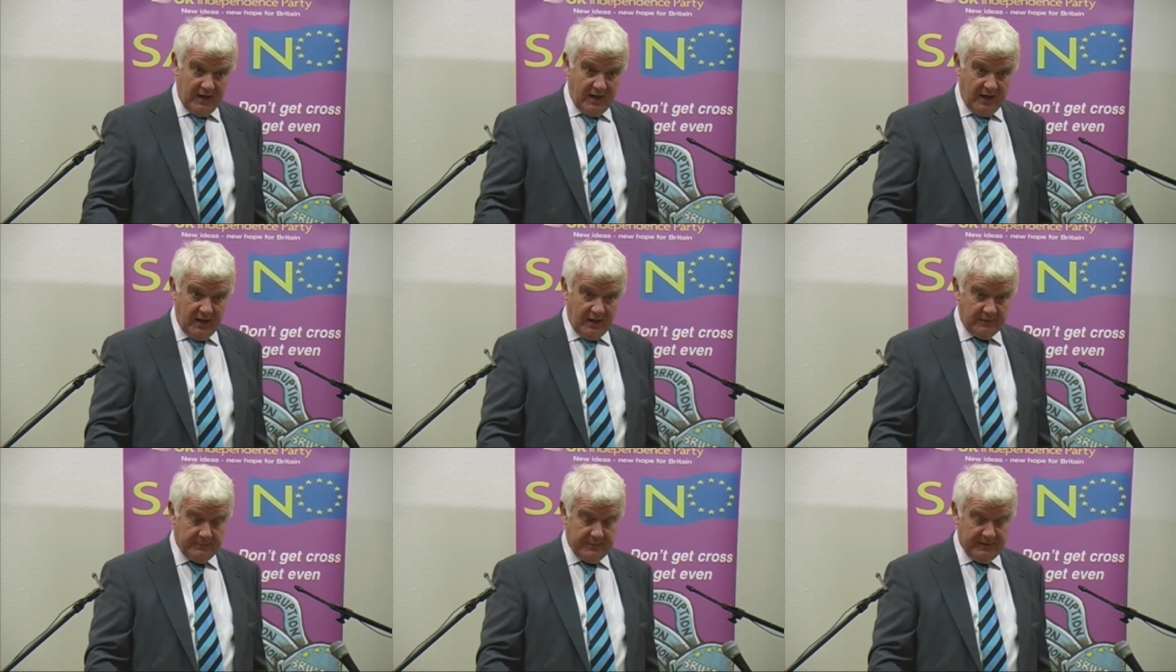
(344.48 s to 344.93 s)

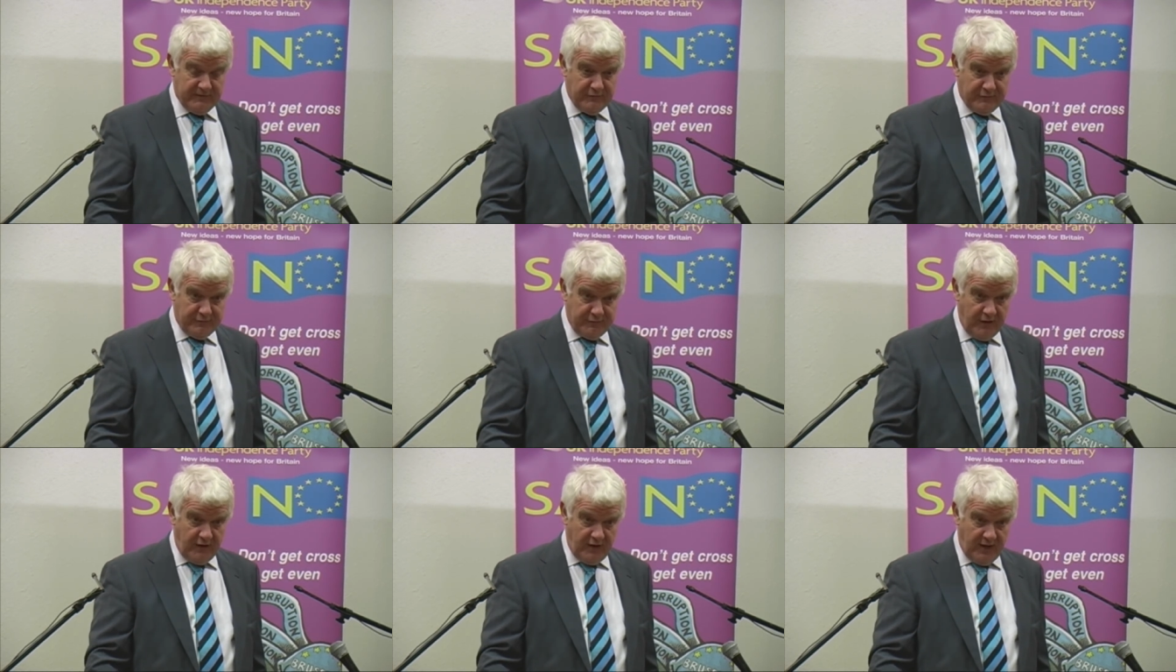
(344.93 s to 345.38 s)
had been
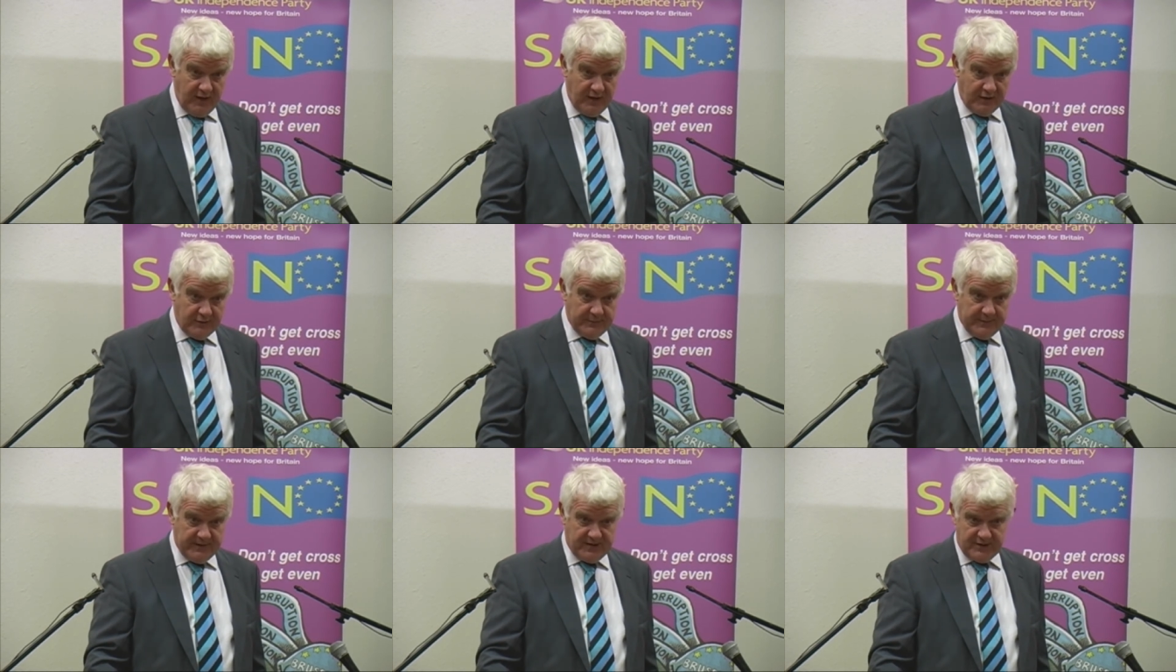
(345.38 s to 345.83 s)

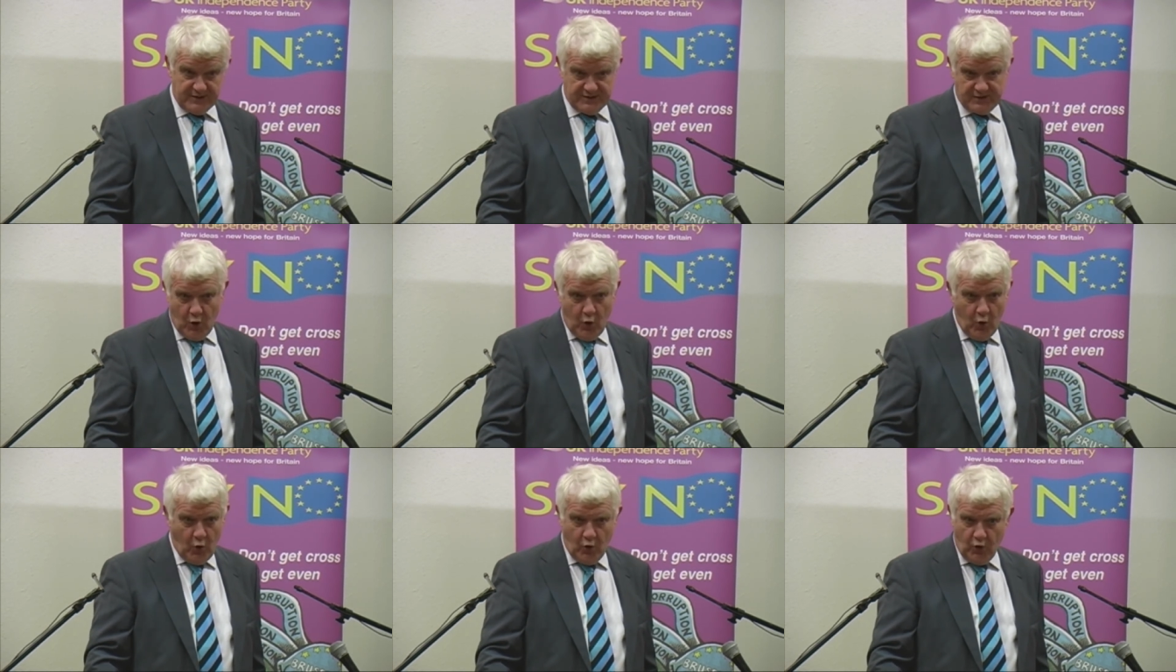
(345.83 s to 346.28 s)
followed because
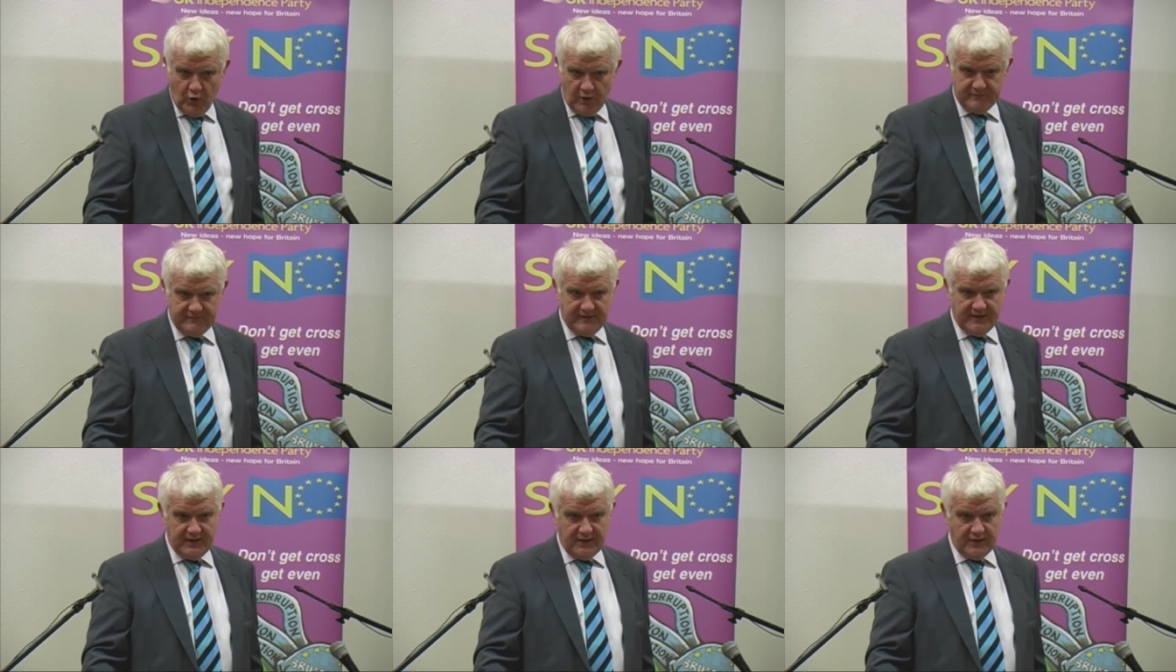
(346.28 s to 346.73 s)
all
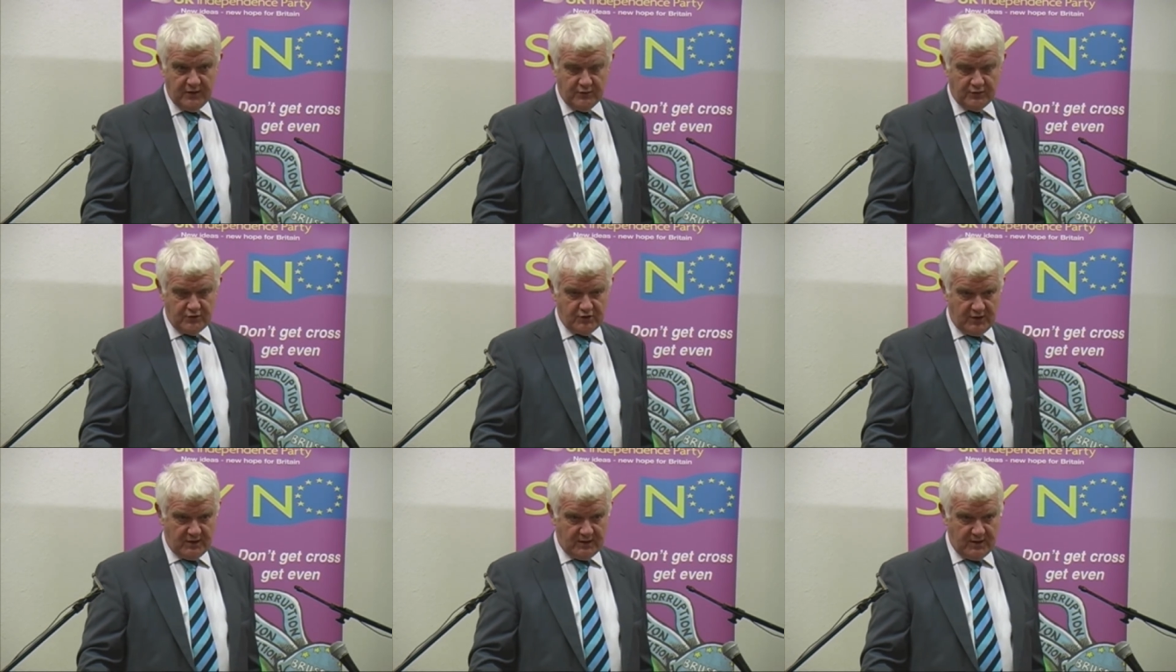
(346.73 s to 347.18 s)
of EU
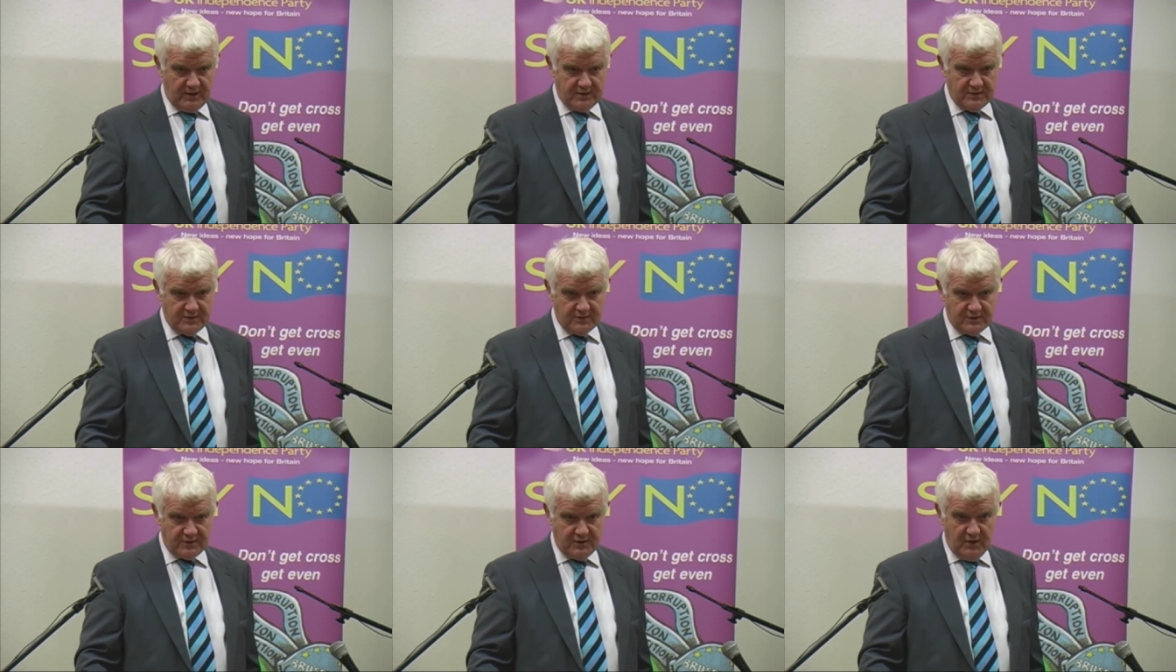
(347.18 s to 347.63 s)

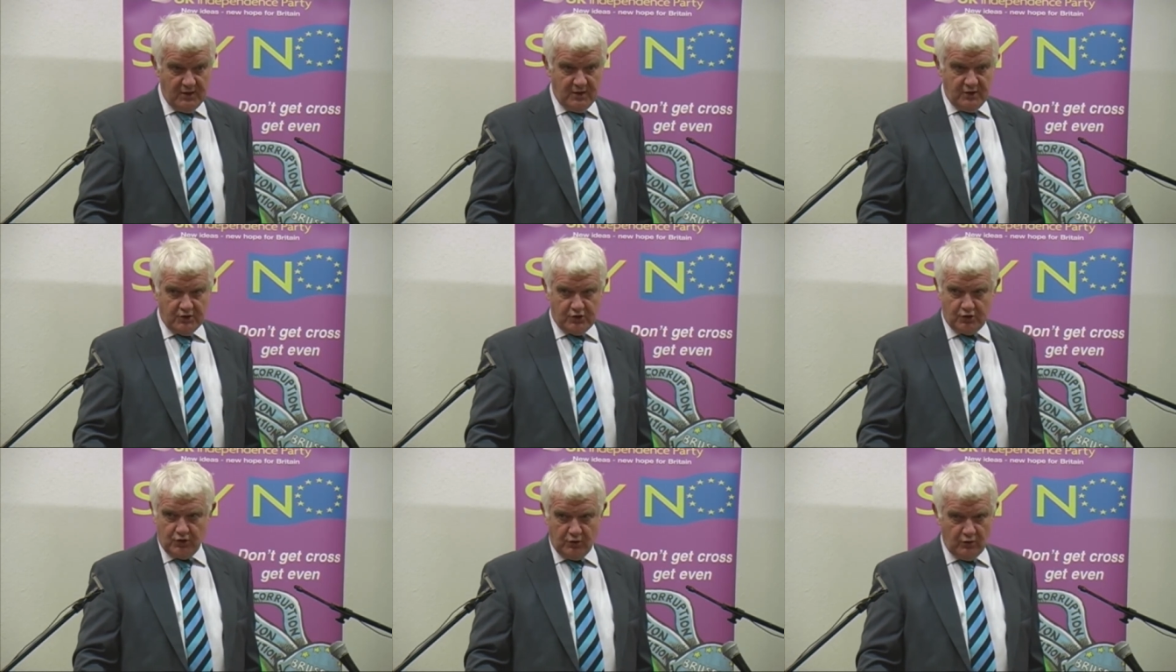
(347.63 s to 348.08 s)
chickens
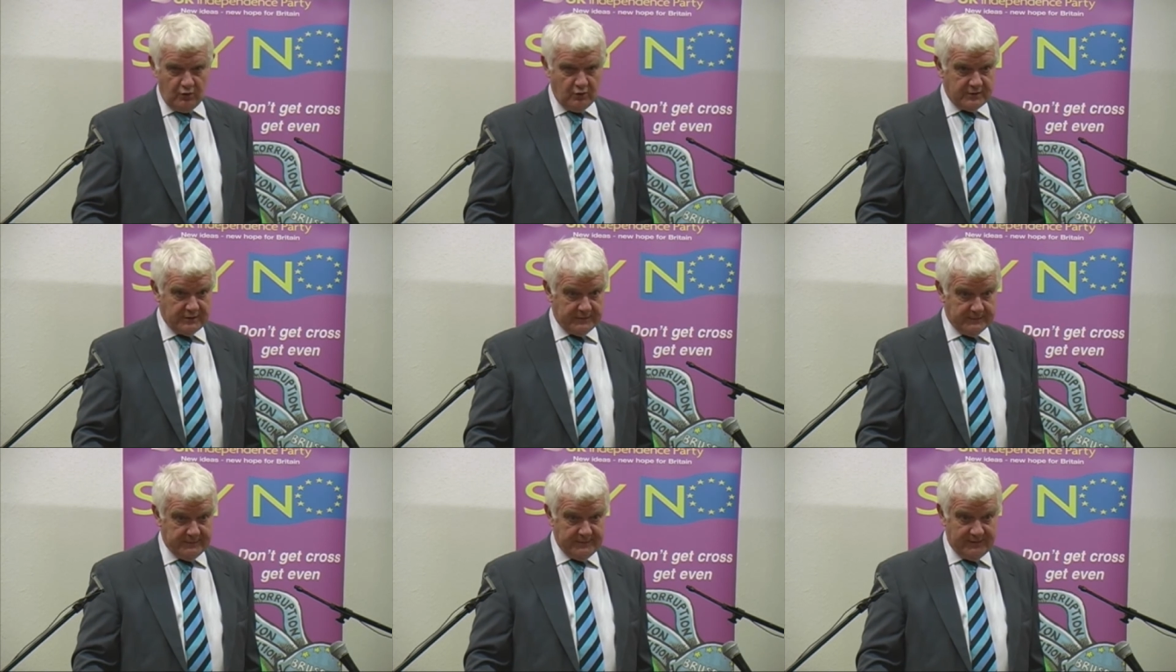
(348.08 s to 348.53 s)
should all
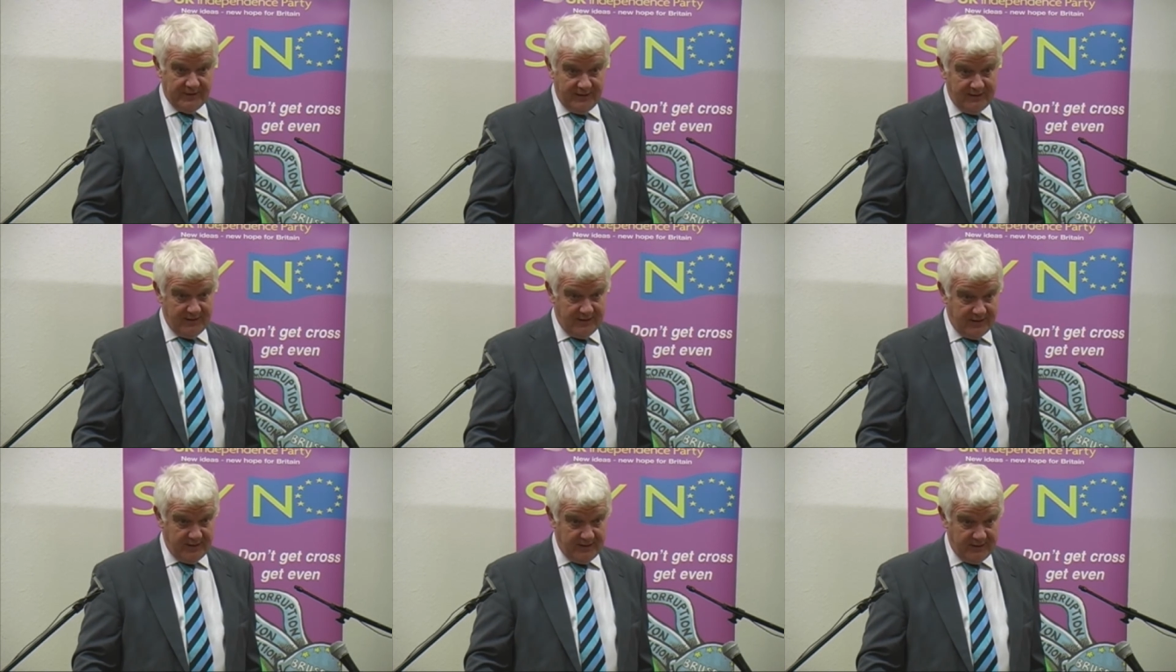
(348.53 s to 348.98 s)

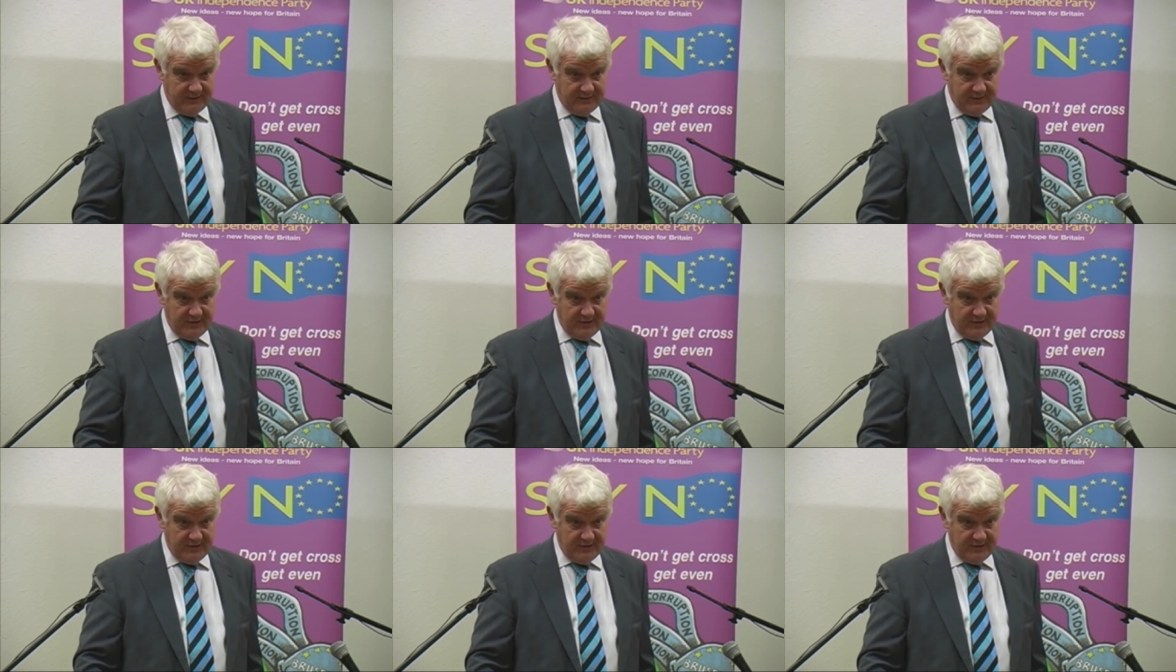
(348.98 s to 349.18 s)
comply.